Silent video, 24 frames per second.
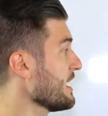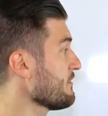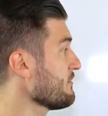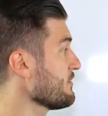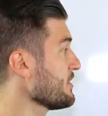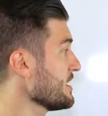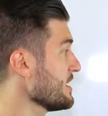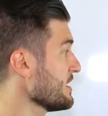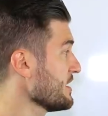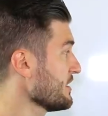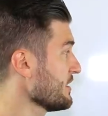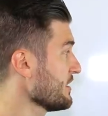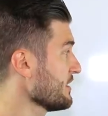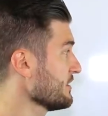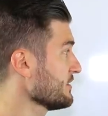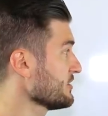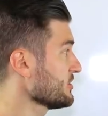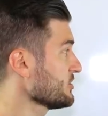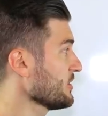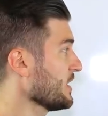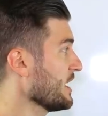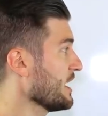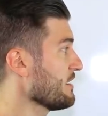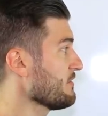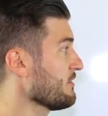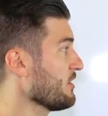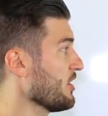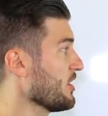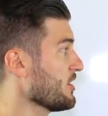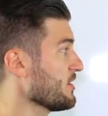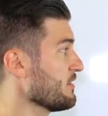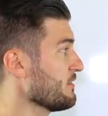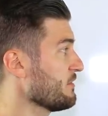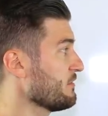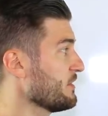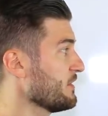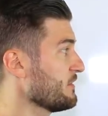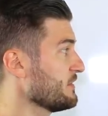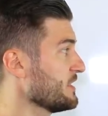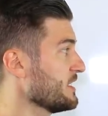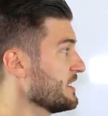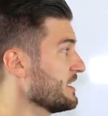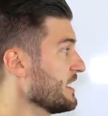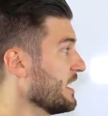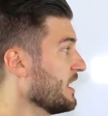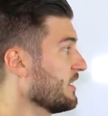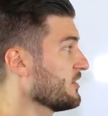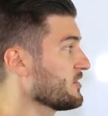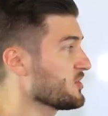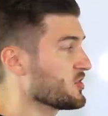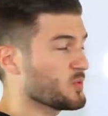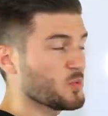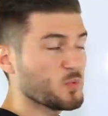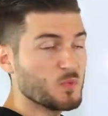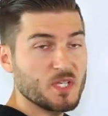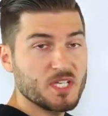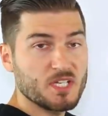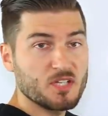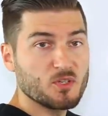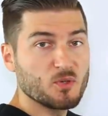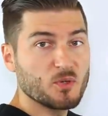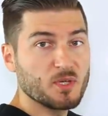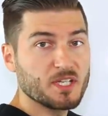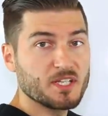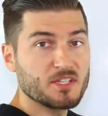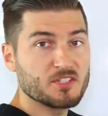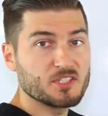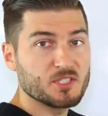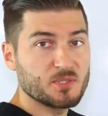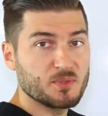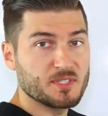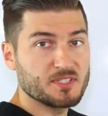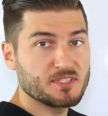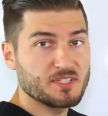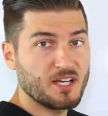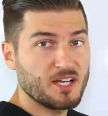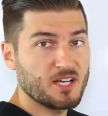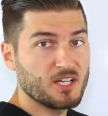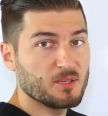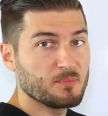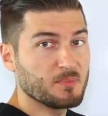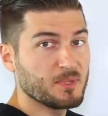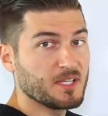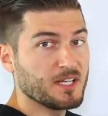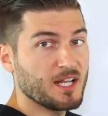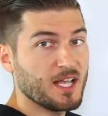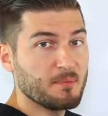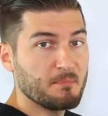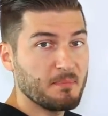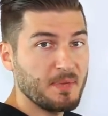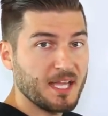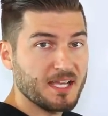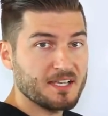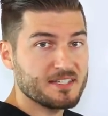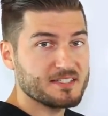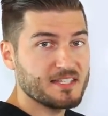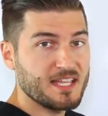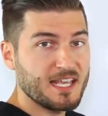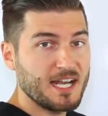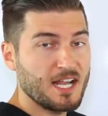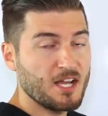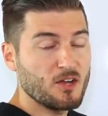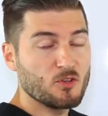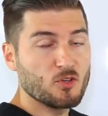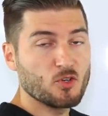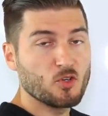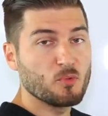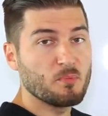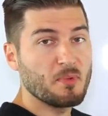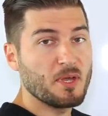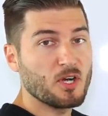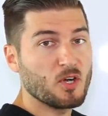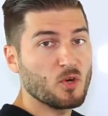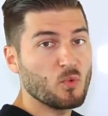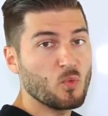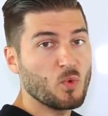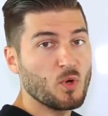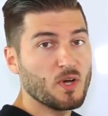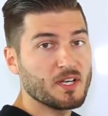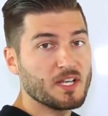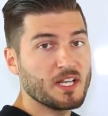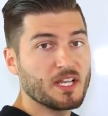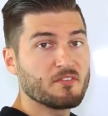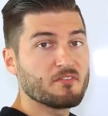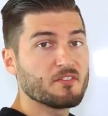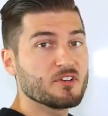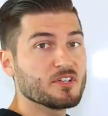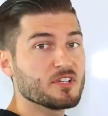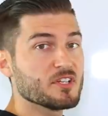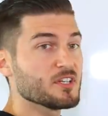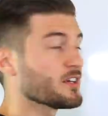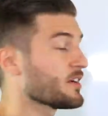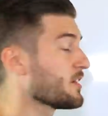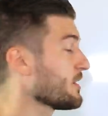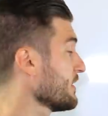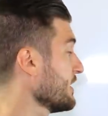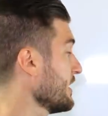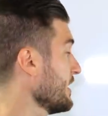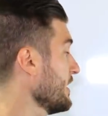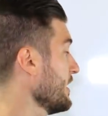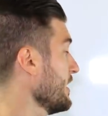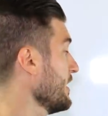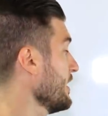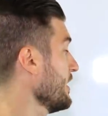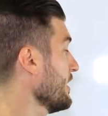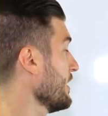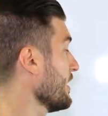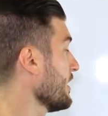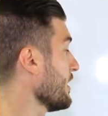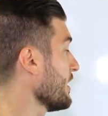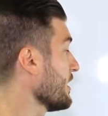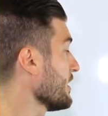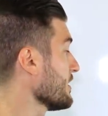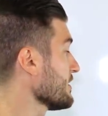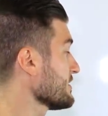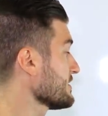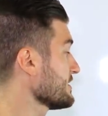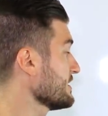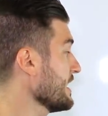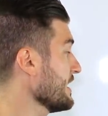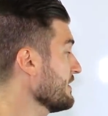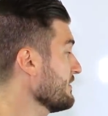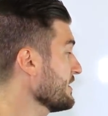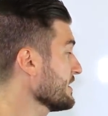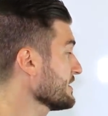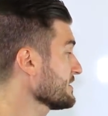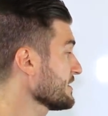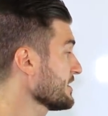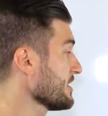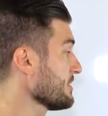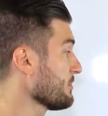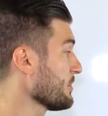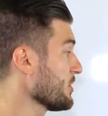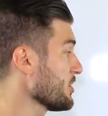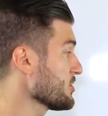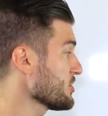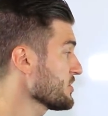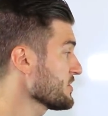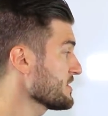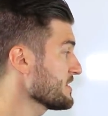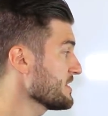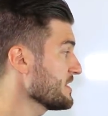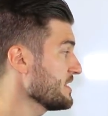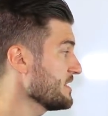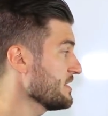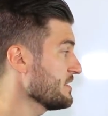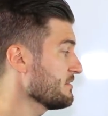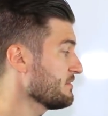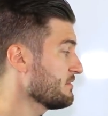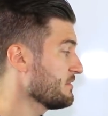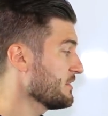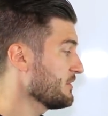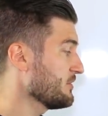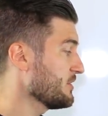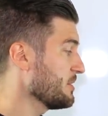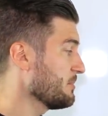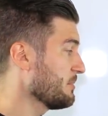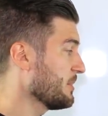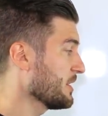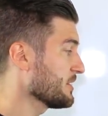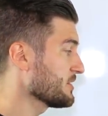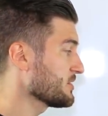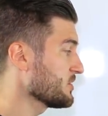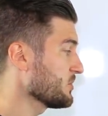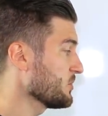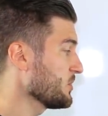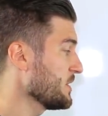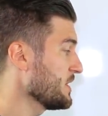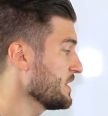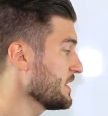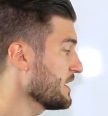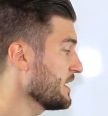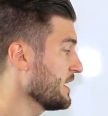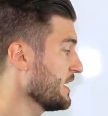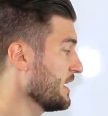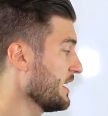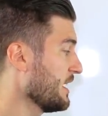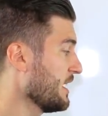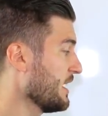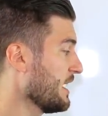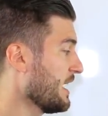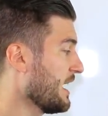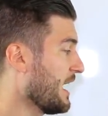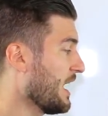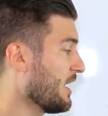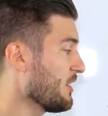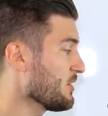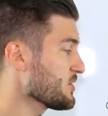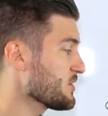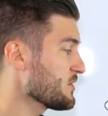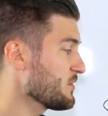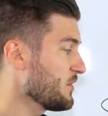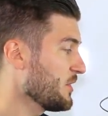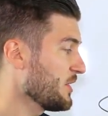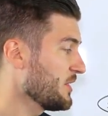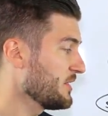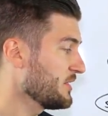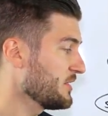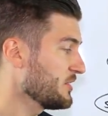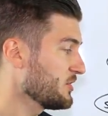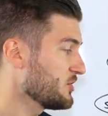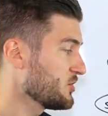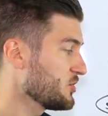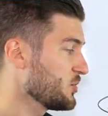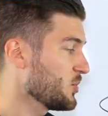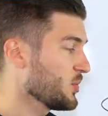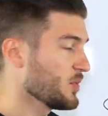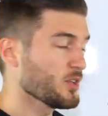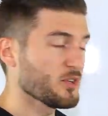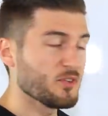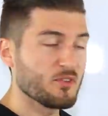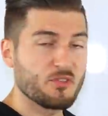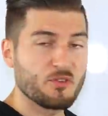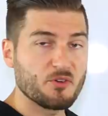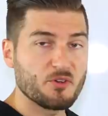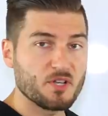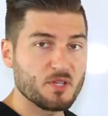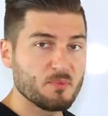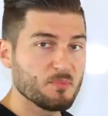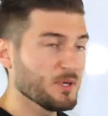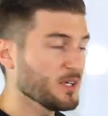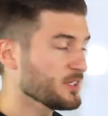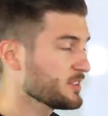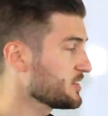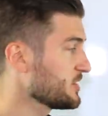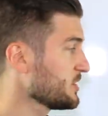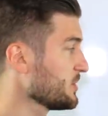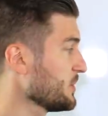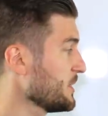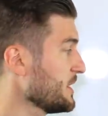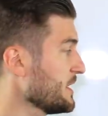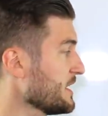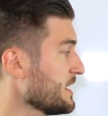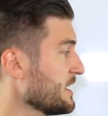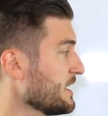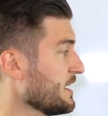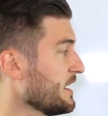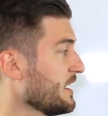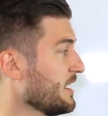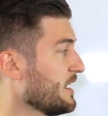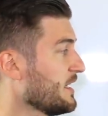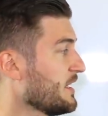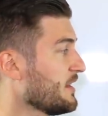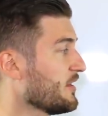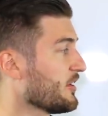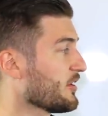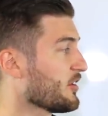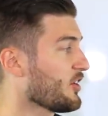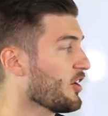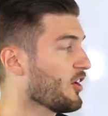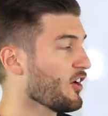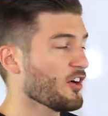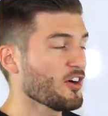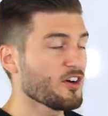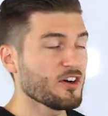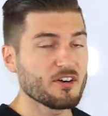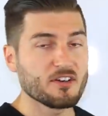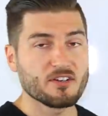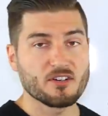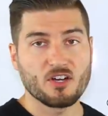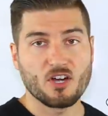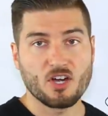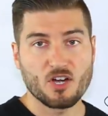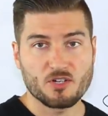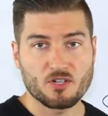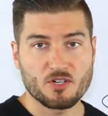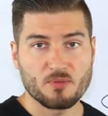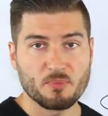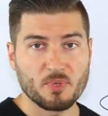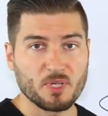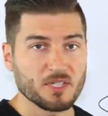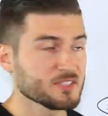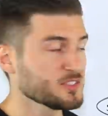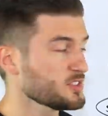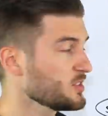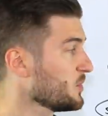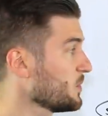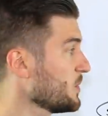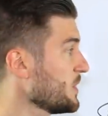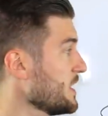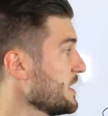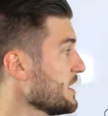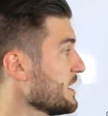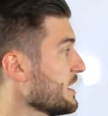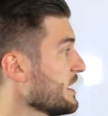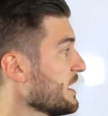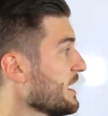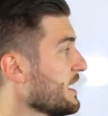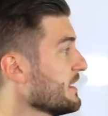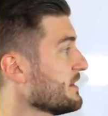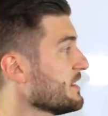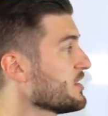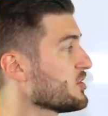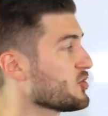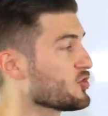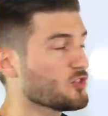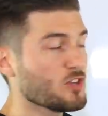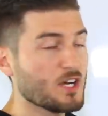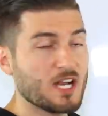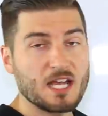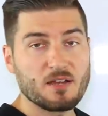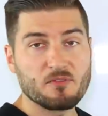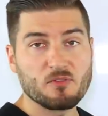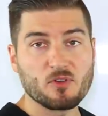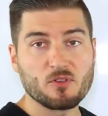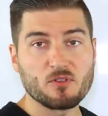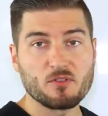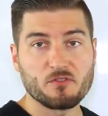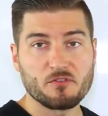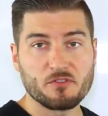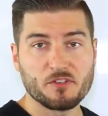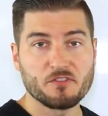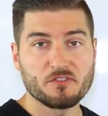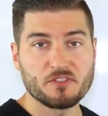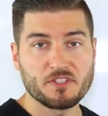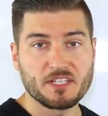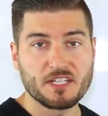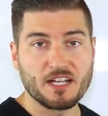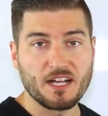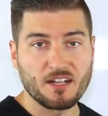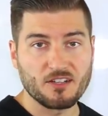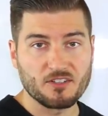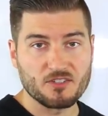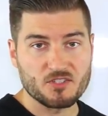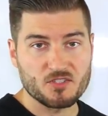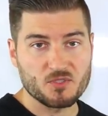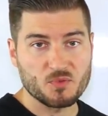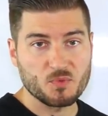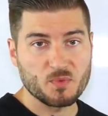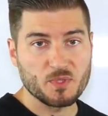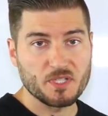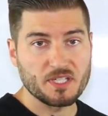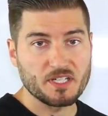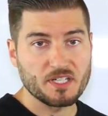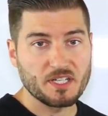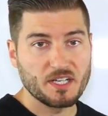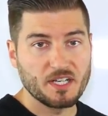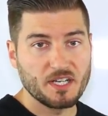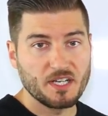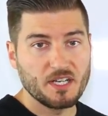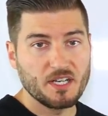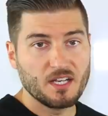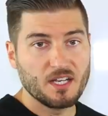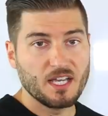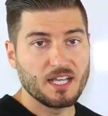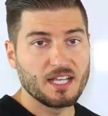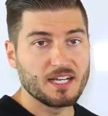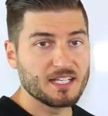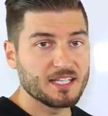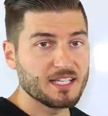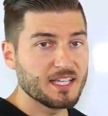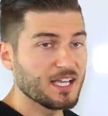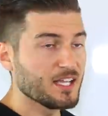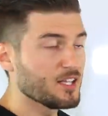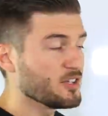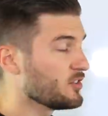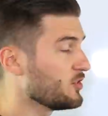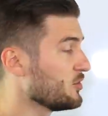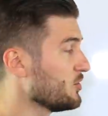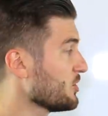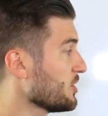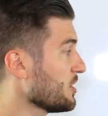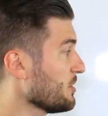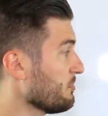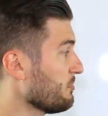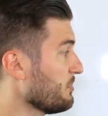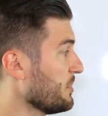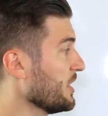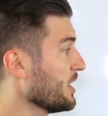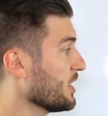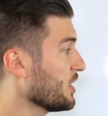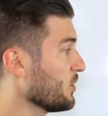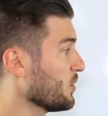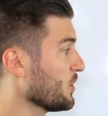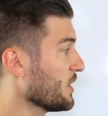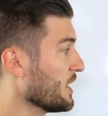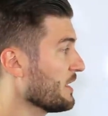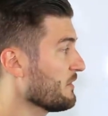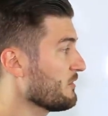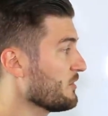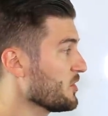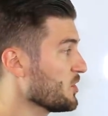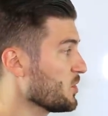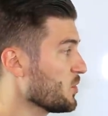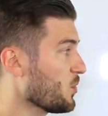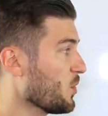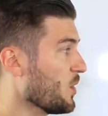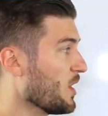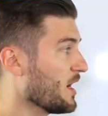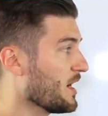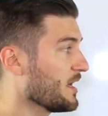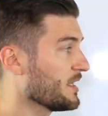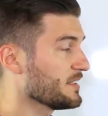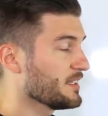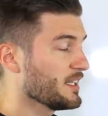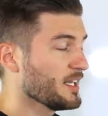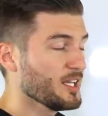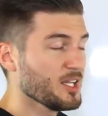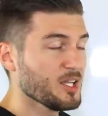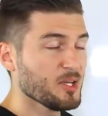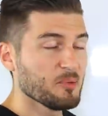every year, so I have $115 a week going into retirement. I max that out no matter what every year. Savings and emergency, $50 a week. House fund, $230 a week. The car, $100 a week. And then travel, $50 a week. And again, you can pick whatever you want,